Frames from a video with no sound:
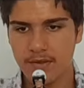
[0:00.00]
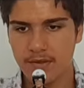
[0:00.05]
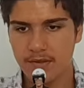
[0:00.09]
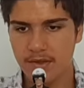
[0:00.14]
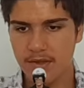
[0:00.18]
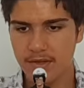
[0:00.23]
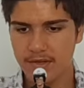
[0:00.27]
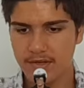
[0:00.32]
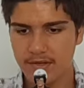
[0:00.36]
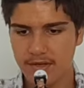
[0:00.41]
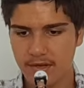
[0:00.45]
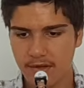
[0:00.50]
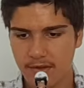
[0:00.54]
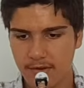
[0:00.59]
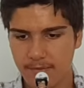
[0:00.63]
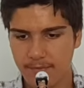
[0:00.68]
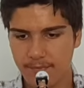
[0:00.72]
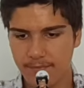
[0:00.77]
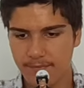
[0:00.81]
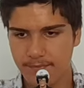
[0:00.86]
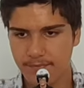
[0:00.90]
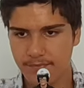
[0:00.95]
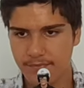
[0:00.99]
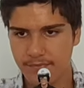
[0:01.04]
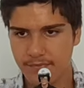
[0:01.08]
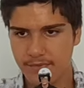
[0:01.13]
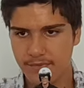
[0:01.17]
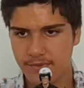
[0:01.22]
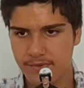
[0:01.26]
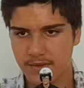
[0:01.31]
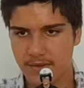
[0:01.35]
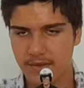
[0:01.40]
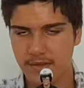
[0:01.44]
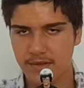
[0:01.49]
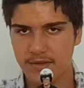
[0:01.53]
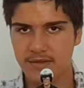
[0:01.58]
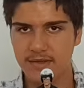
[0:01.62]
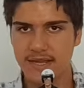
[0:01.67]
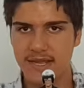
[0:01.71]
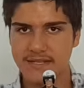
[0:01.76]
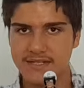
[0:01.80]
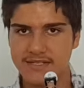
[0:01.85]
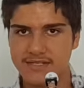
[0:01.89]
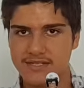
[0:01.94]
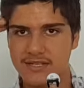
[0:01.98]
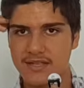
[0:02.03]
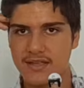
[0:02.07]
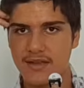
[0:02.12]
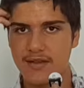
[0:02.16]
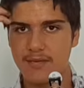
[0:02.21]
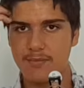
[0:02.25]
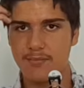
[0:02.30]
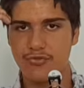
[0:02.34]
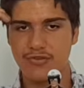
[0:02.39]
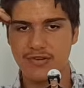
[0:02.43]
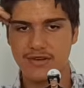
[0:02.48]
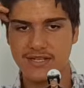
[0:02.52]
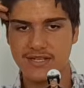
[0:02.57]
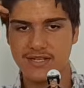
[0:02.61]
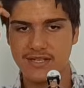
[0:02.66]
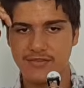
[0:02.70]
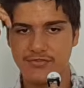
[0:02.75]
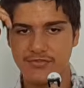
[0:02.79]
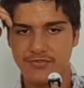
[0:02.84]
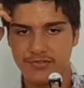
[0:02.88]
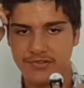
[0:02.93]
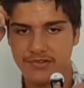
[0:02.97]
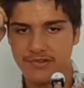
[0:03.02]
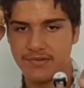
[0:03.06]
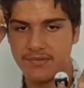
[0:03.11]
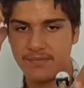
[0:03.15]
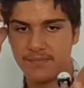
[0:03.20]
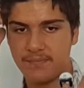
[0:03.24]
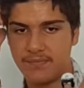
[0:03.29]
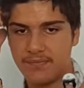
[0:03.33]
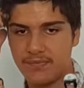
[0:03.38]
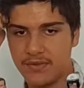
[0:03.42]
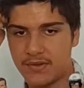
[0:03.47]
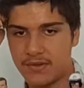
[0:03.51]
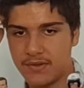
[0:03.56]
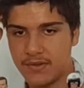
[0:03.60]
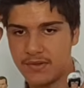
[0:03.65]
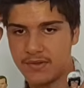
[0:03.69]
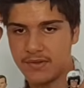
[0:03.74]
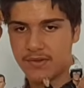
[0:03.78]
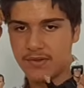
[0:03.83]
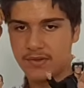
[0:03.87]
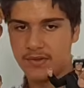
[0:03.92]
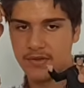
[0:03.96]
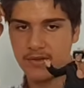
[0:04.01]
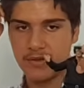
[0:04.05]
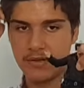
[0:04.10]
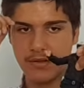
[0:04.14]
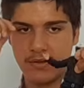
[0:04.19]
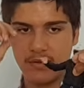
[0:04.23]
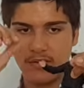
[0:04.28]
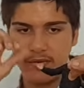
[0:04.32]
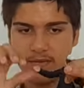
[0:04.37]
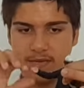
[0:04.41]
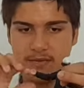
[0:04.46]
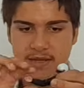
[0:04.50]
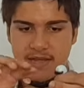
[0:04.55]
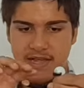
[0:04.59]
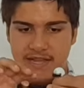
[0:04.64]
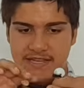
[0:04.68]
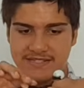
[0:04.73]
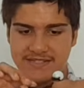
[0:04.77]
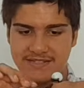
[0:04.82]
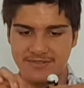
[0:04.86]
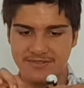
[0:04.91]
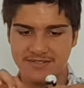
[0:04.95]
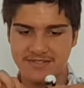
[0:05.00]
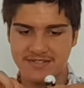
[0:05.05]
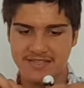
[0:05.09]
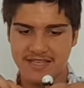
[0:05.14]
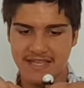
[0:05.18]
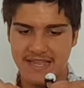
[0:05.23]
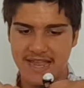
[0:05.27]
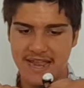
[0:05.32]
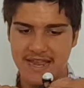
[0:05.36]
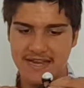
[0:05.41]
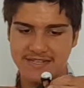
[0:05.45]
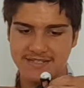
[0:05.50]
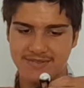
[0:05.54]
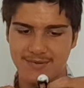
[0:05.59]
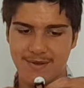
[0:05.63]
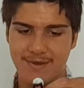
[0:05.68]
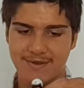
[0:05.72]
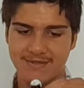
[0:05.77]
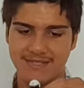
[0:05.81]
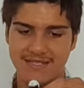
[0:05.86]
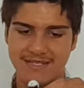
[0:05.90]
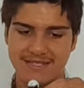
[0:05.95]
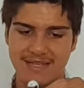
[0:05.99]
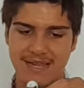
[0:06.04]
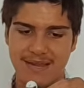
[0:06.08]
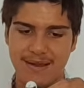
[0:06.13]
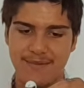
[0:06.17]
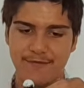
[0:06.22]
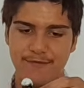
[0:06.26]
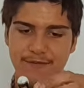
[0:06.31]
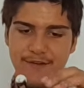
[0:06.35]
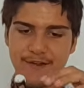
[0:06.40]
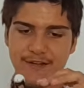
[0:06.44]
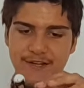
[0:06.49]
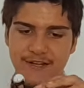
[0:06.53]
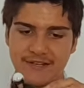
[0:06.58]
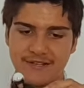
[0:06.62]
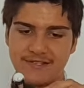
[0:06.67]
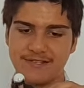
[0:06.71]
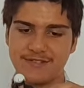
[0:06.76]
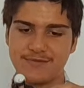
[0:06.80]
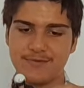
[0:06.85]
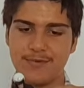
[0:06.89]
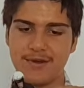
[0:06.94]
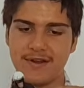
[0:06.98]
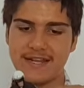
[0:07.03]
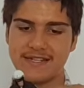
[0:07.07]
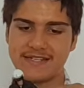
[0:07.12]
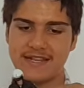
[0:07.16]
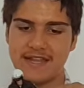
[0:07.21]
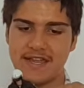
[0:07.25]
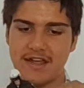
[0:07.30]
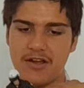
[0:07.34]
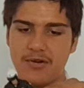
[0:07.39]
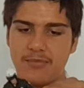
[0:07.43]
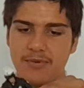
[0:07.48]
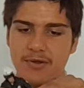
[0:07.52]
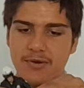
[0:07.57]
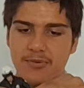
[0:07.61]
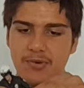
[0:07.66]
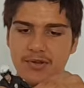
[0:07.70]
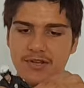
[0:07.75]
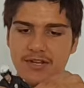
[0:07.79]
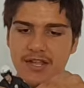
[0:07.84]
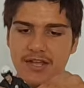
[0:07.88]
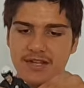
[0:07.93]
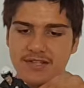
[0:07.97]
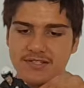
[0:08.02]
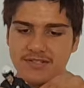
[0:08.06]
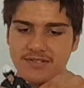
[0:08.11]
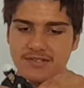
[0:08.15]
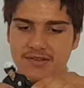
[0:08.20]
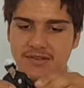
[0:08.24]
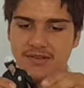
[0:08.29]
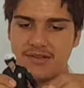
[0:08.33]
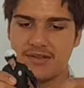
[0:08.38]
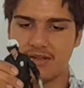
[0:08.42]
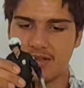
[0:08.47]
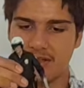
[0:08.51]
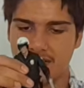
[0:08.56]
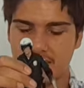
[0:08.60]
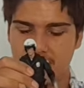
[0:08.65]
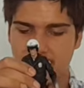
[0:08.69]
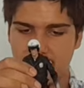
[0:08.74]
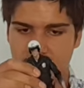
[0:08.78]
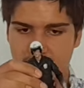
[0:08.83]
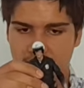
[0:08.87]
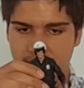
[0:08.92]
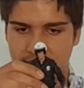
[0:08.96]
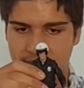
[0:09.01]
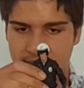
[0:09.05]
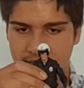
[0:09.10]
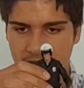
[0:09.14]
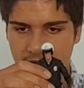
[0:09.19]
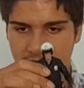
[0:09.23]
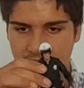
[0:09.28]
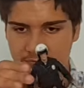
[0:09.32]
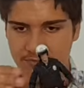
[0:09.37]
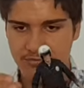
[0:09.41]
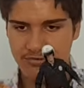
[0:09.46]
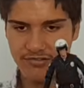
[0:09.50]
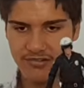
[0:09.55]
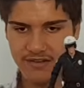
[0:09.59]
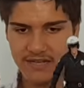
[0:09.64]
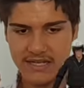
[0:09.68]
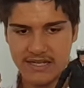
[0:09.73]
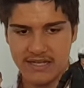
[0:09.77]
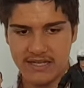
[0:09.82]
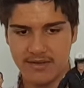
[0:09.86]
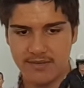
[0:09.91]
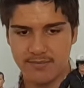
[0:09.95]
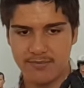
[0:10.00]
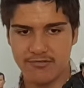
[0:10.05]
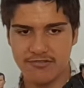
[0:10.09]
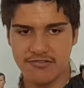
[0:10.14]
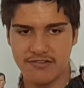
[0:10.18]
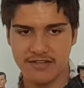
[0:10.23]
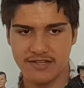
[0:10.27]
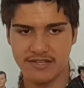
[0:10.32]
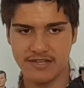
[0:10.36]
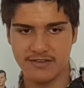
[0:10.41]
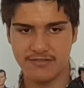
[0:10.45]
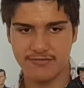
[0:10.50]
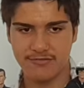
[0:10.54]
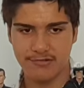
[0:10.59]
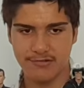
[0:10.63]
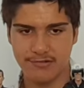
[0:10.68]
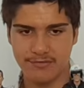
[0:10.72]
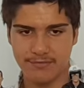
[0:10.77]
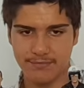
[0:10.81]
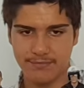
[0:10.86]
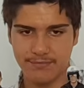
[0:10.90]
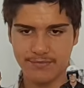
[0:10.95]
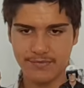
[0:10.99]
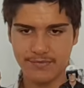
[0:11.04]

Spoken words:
there you go. You can see they're pretty different. It's not just the case where it's the same figure, just one has a helmet, one doesn't. They are pretty different.